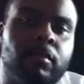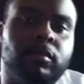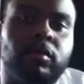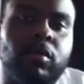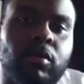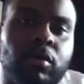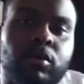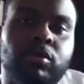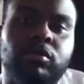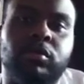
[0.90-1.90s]
What's going
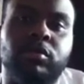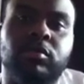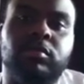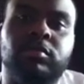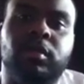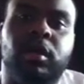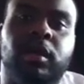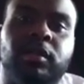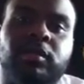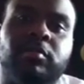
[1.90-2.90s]
on, YouTube?
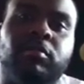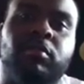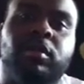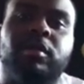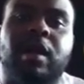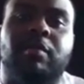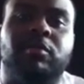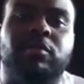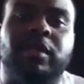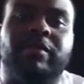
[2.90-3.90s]
It's your boy
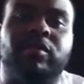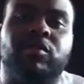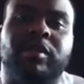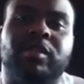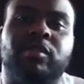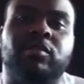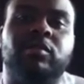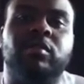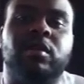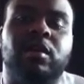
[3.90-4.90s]

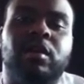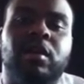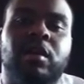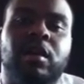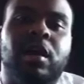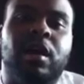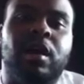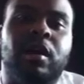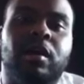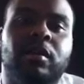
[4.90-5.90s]
Damo732.
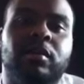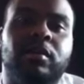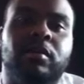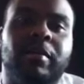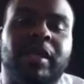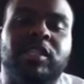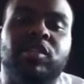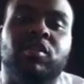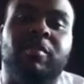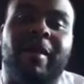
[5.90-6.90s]
I'm actually
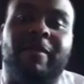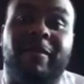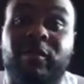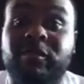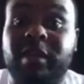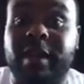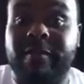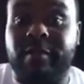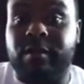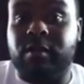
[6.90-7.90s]
doing my first
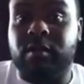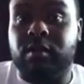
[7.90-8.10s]
ever